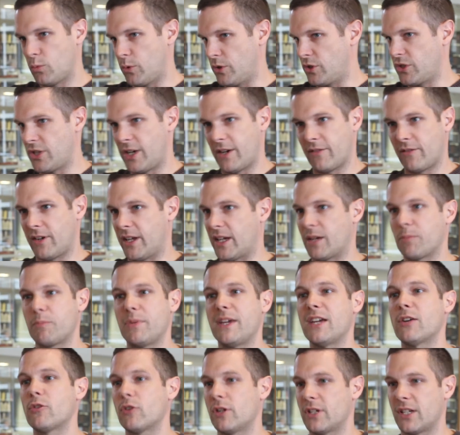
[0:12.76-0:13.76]
which have like
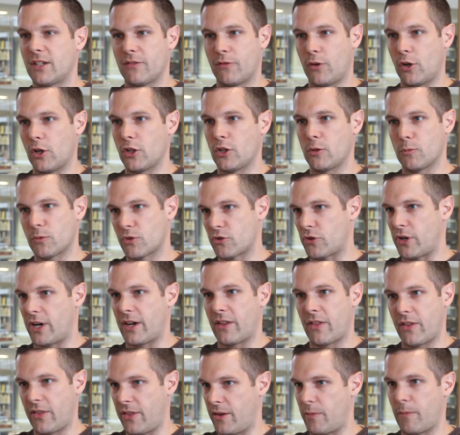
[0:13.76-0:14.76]
picoliter volumes
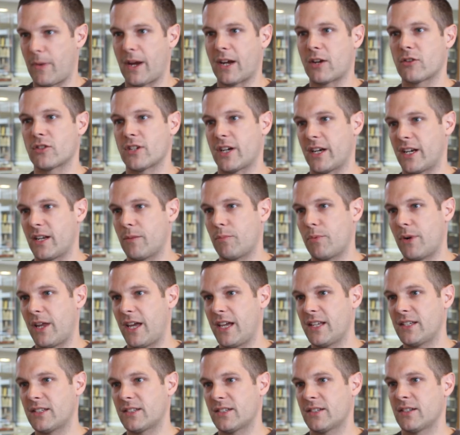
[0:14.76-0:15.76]
rather than microtiter
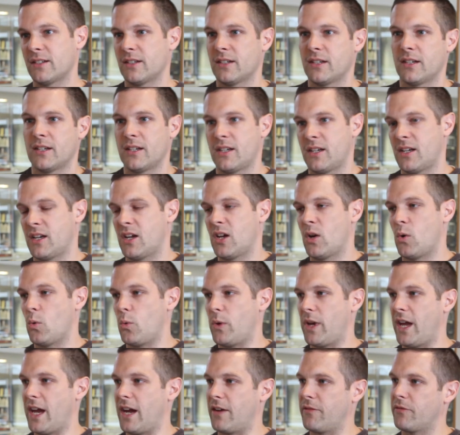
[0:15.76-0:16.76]
plates,
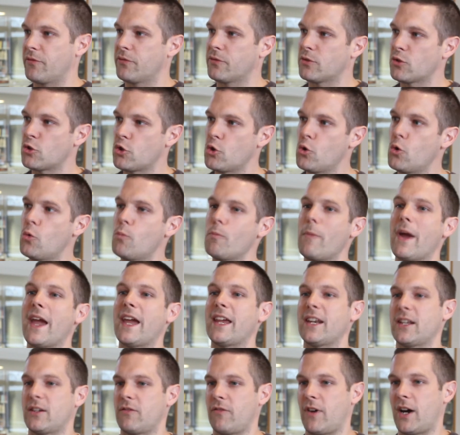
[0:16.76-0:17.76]
we have two
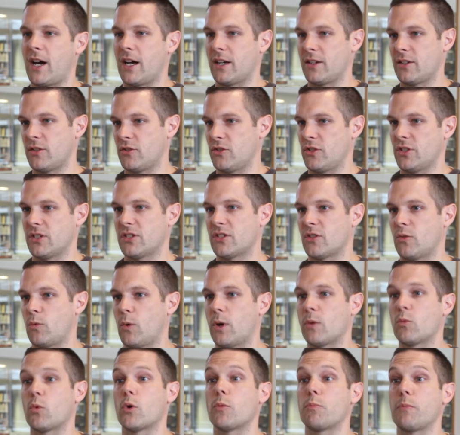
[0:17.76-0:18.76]
main advantages. So
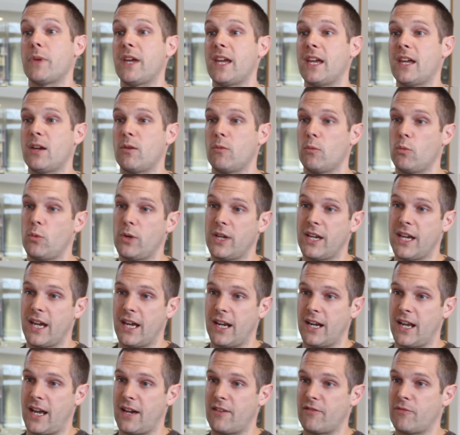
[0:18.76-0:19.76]
one would be we
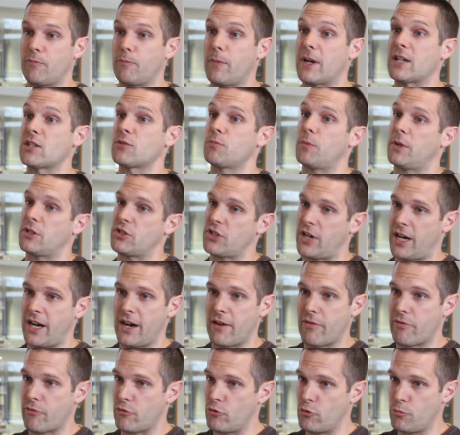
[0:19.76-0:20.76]
can have much
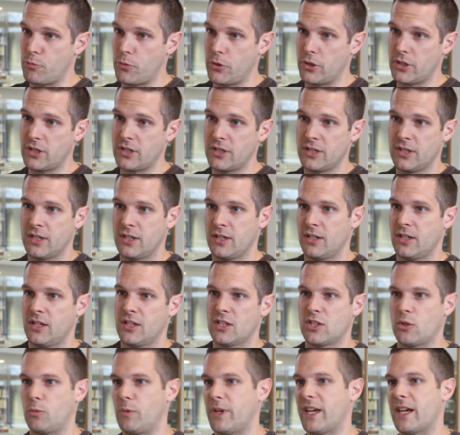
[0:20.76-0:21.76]
higher throughput.
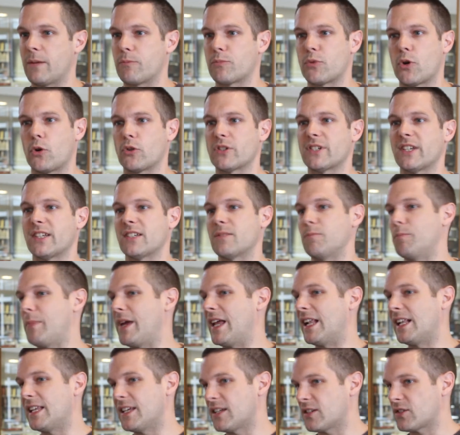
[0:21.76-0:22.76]
So we can process
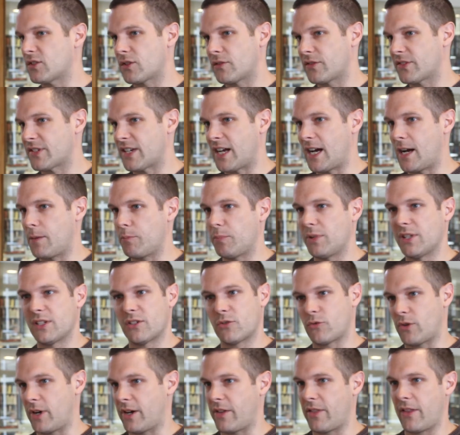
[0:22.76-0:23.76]
millions of
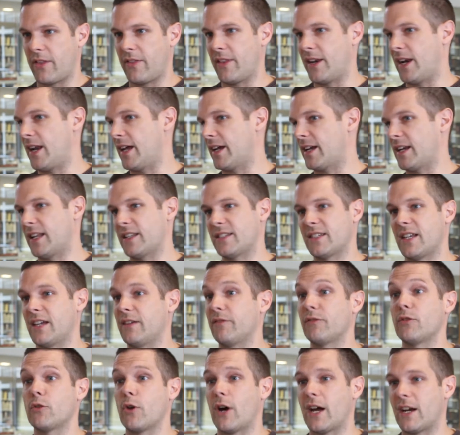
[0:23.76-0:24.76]
samples rather than, like, let's say, a
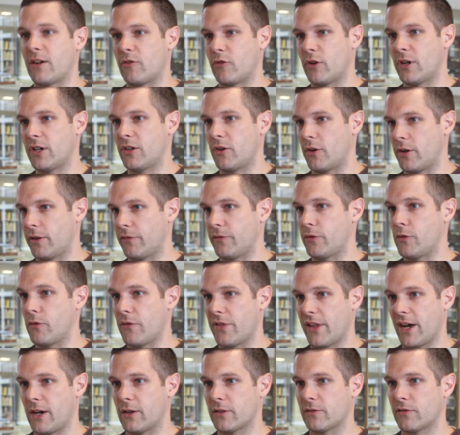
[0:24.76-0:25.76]
few hundred or a few
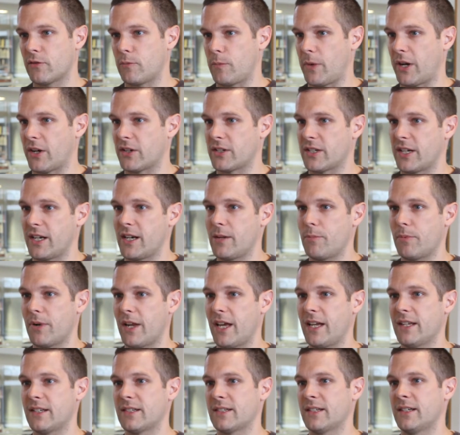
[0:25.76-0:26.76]
thousand for microtiter
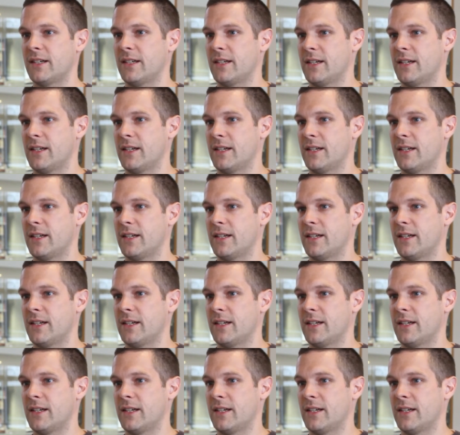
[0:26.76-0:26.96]
plates.